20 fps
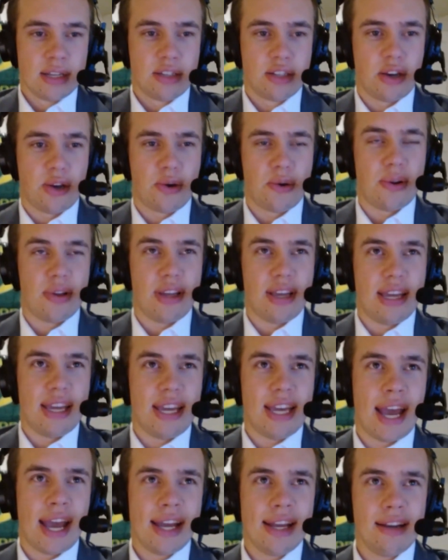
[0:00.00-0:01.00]
So
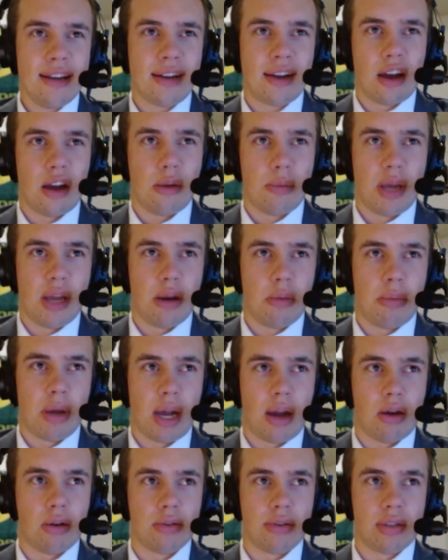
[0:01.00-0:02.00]
he had a comment
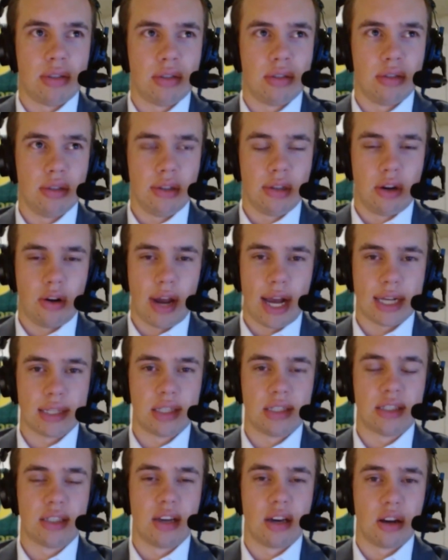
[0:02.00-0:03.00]
about the
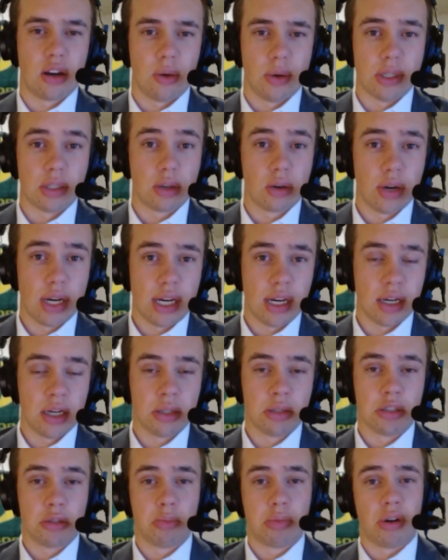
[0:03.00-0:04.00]
grass is not always
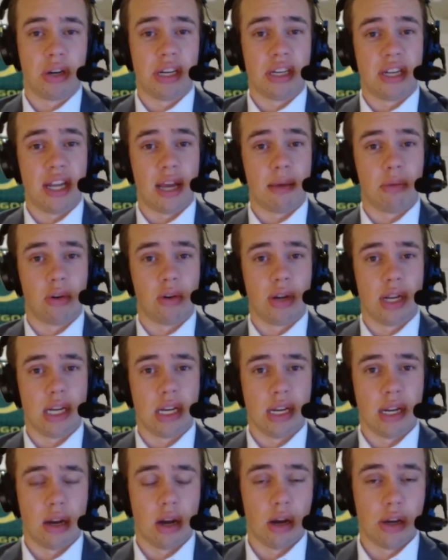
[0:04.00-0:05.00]
greener. It's pretty damn
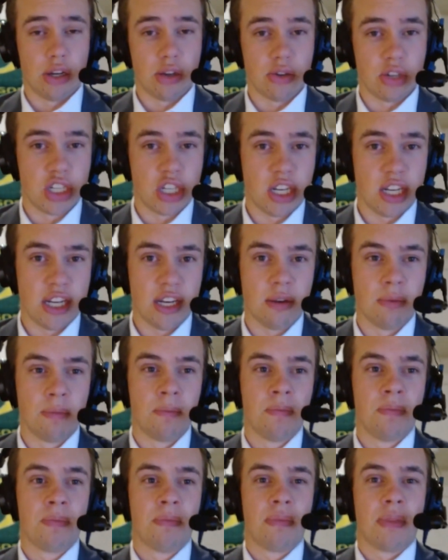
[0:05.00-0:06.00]
green here in Eugene,
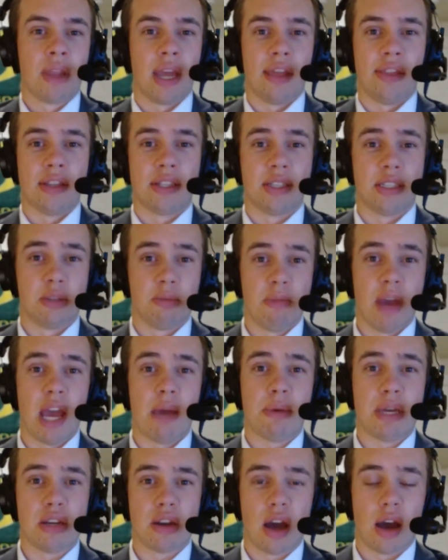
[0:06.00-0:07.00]
and this is
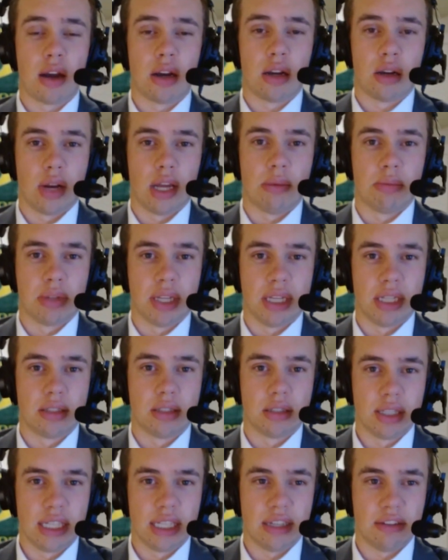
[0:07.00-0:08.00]
maybe not a great place
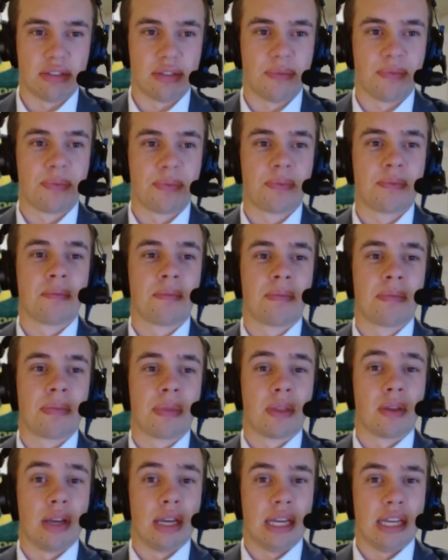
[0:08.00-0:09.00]
to leave.
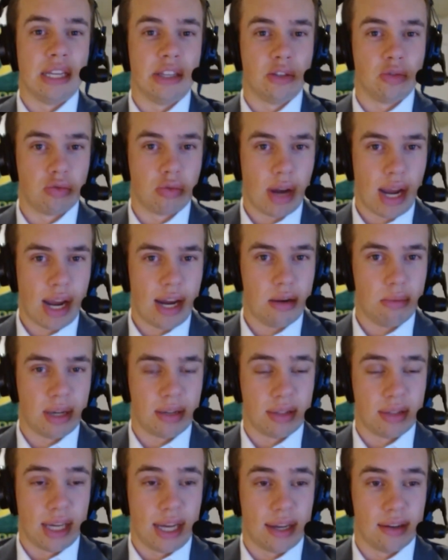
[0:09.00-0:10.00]
He's right
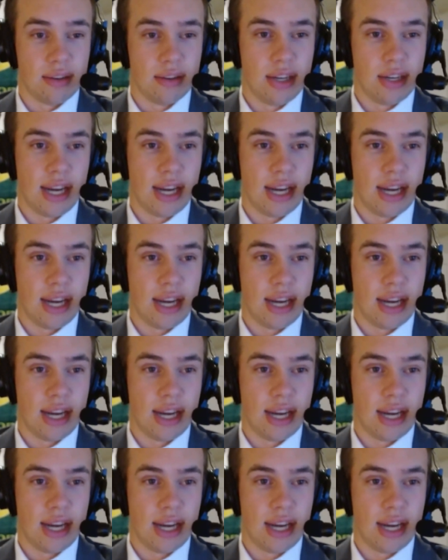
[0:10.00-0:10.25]
about that.